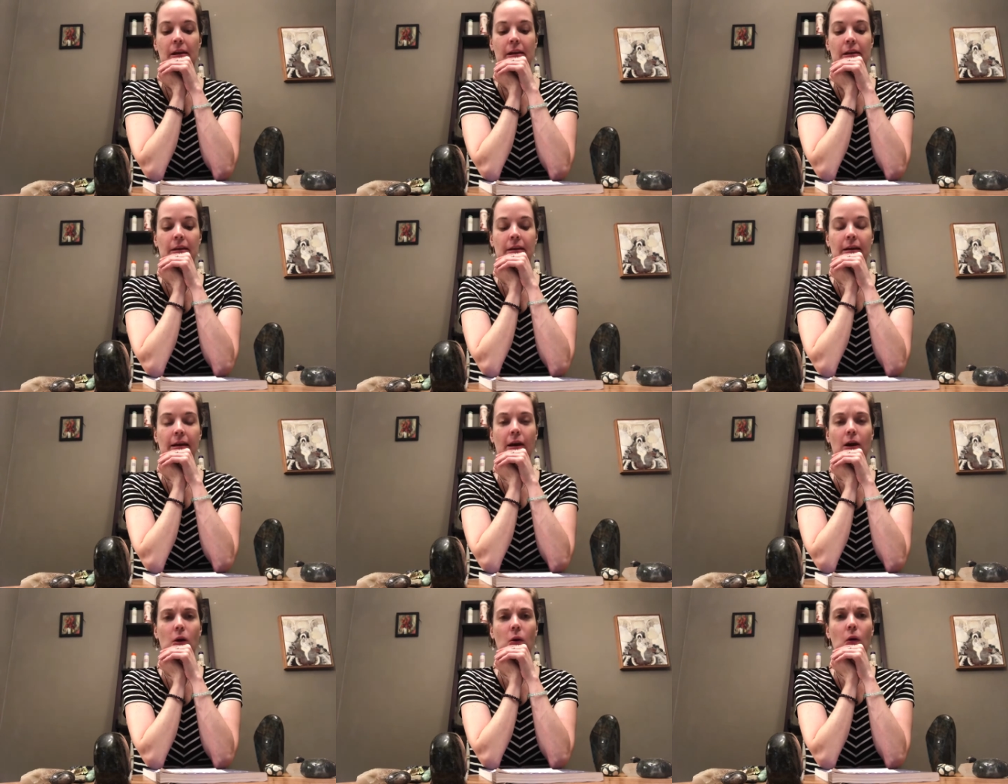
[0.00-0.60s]

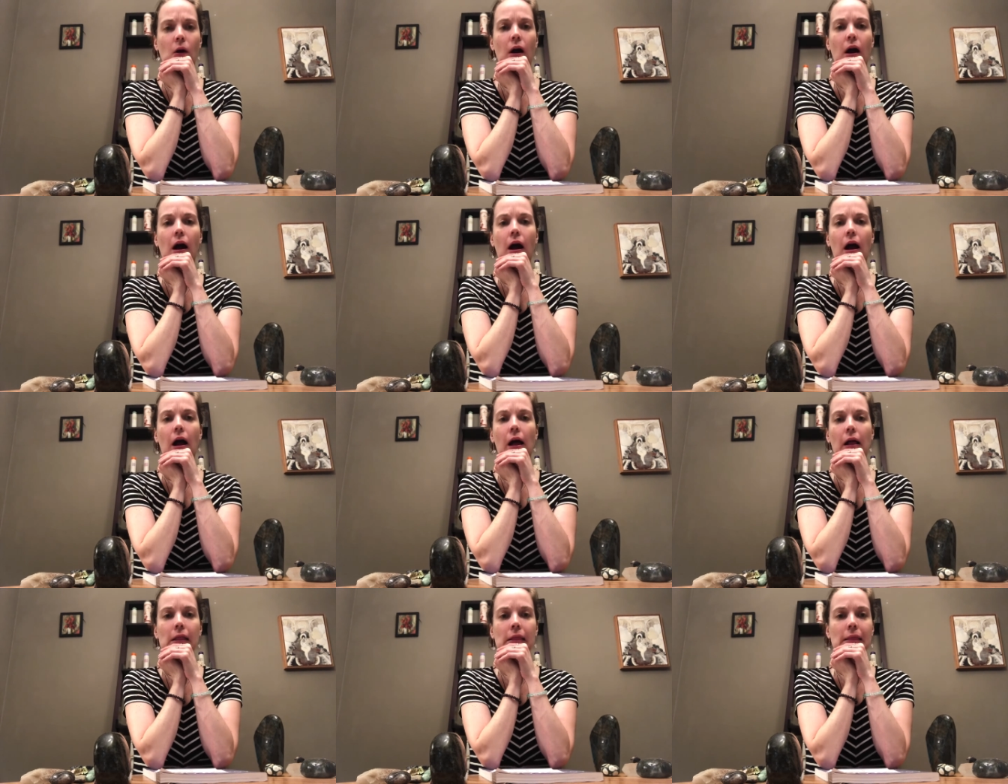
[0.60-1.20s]
Now,
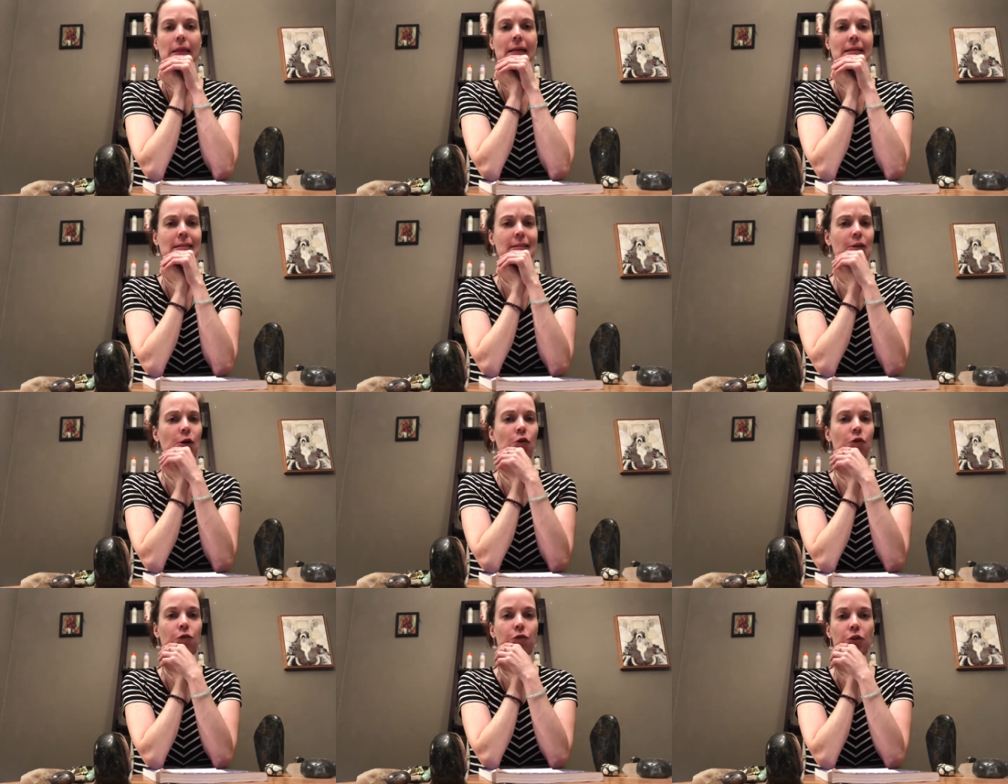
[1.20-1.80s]
let's
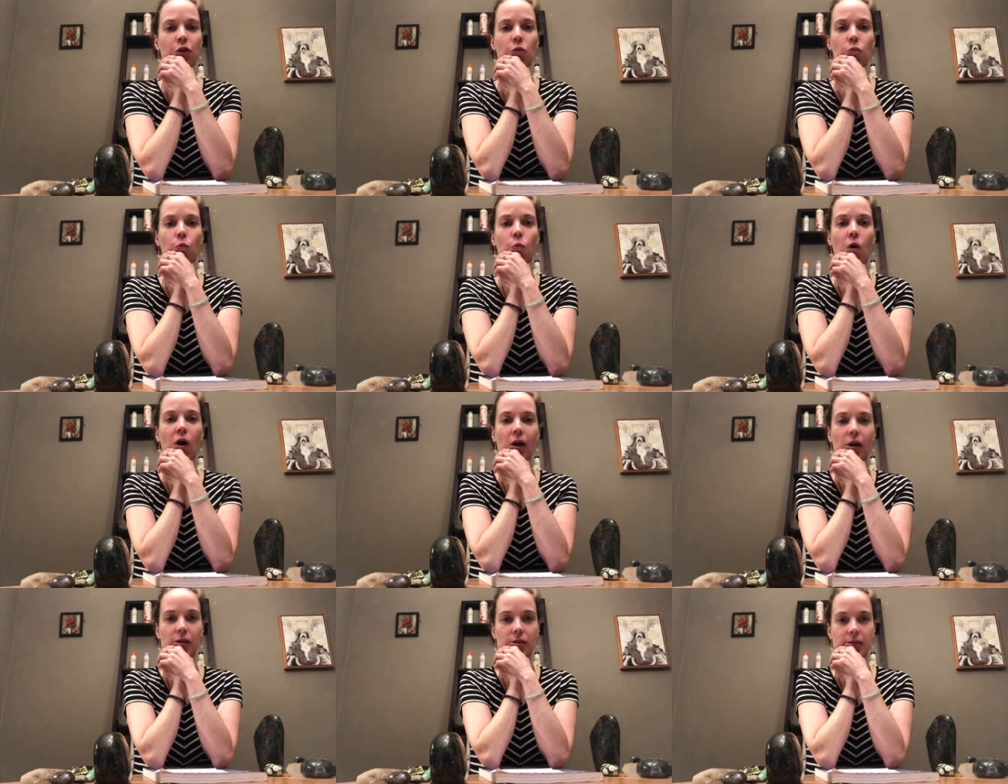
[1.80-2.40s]
go over the
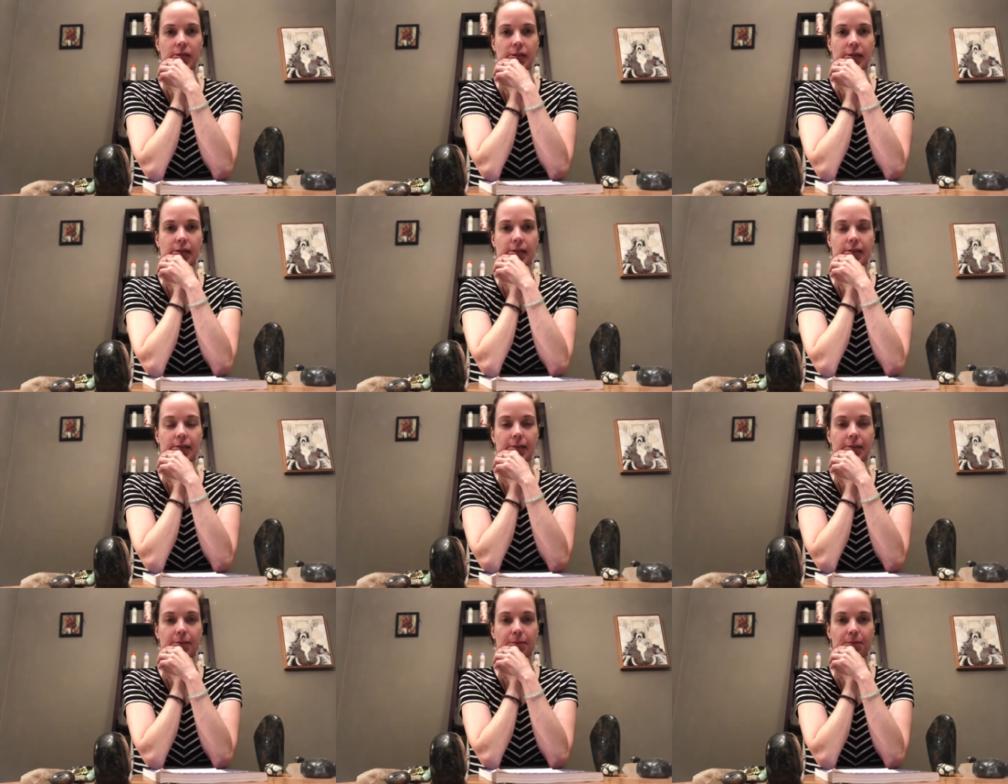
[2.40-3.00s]
water
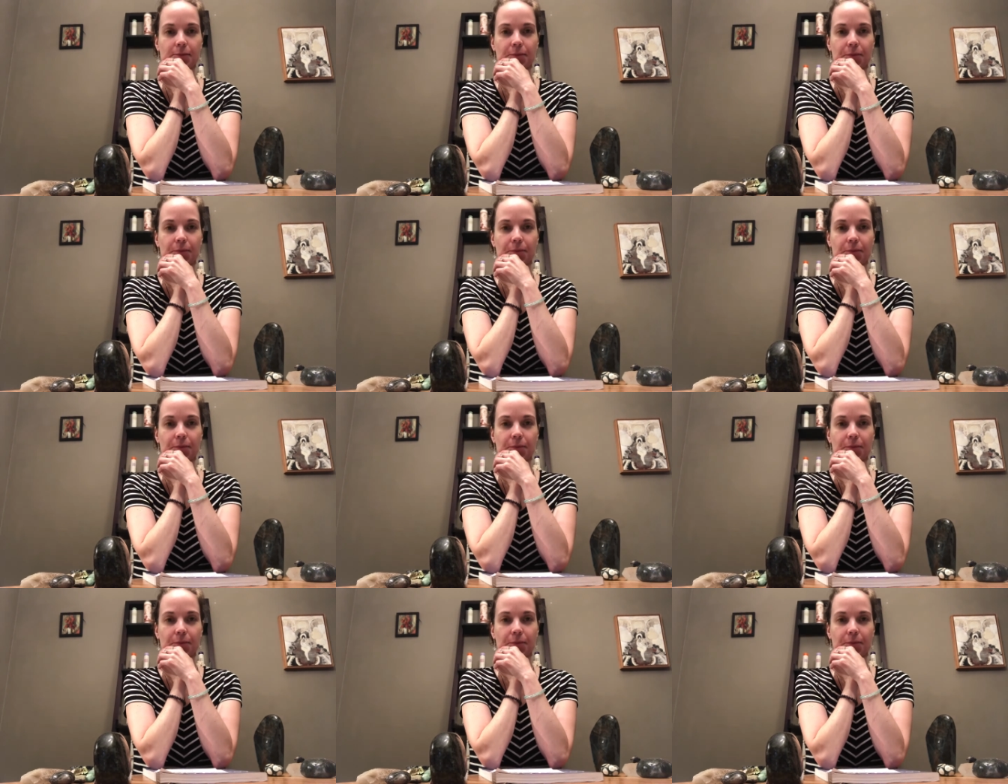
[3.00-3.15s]
signs.